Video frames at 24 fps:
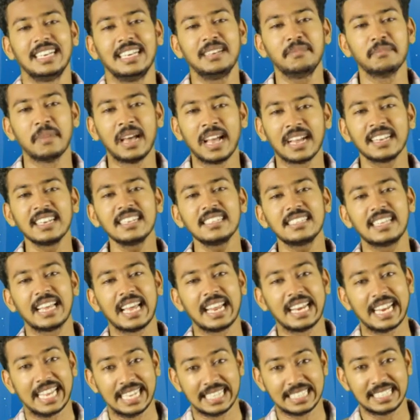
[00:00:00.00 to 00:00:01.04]
A magnet
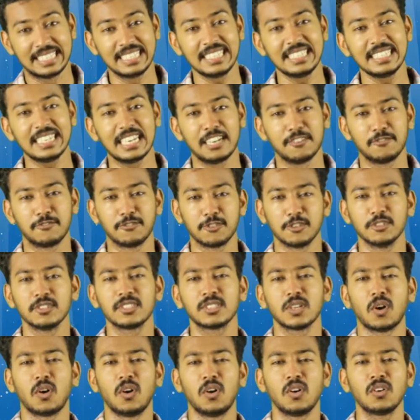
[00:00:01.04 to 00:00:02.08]
can exert a
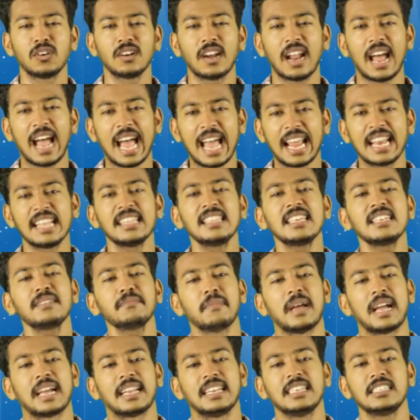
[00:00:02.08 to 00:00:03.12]
force on
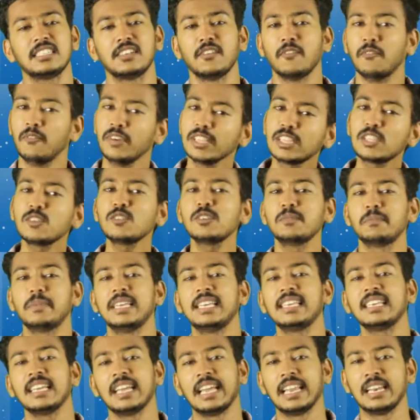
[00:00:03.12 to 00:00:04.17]
another magnet without
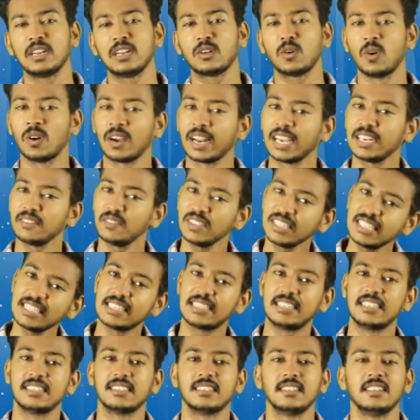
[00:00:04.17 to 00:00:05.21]
being in contact with
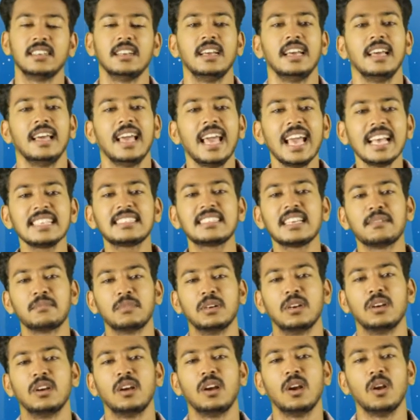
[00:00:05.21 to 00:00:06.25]
it.
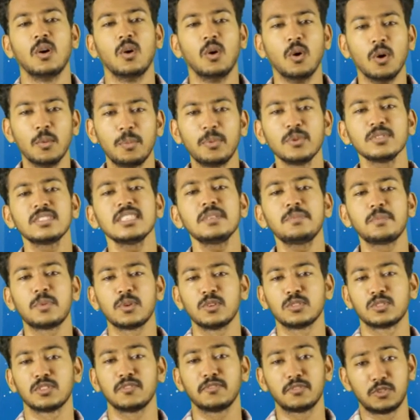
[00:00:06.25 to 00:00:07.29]
Example, opposite
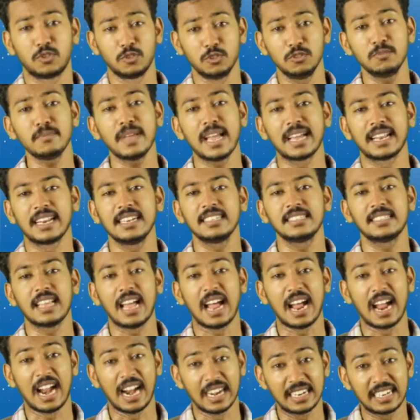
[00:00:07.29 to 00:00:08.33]
poles of two magnets
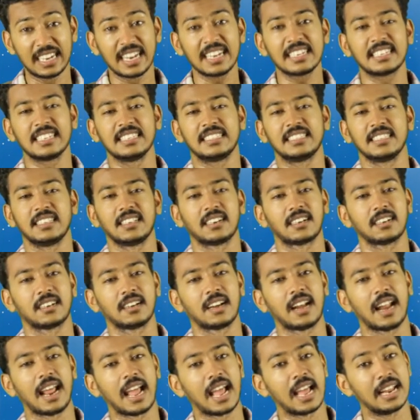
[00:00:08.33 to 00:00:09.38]
attract each other
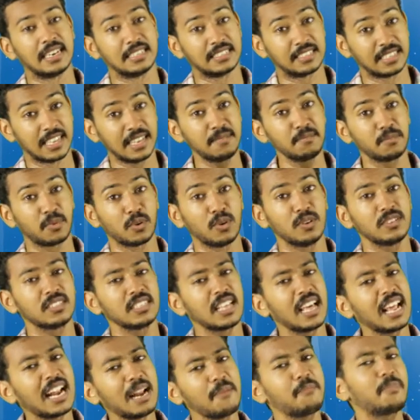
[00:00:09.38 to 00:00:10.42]
and same poles
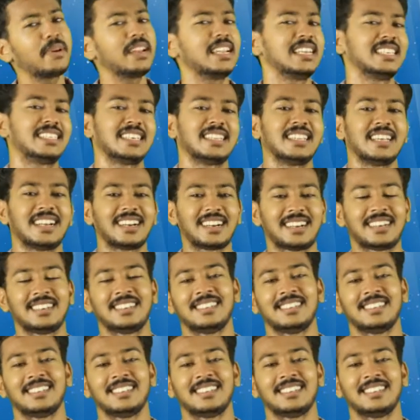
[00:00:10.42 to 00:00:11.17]
repel each other.